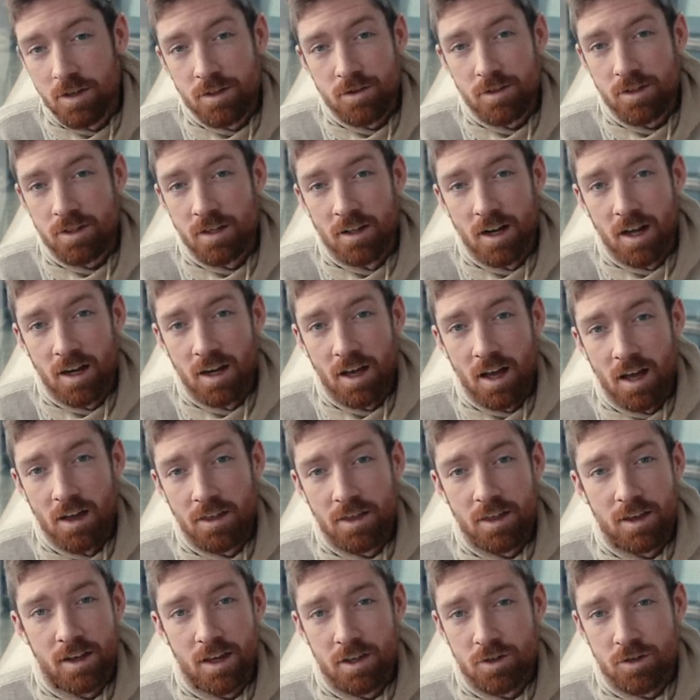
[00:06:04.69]
interested. I
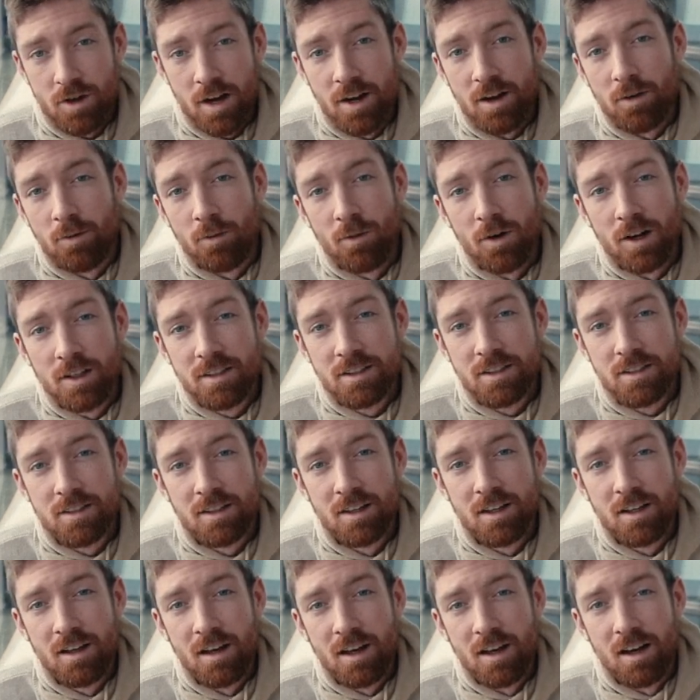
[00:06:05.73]
think I tried it once.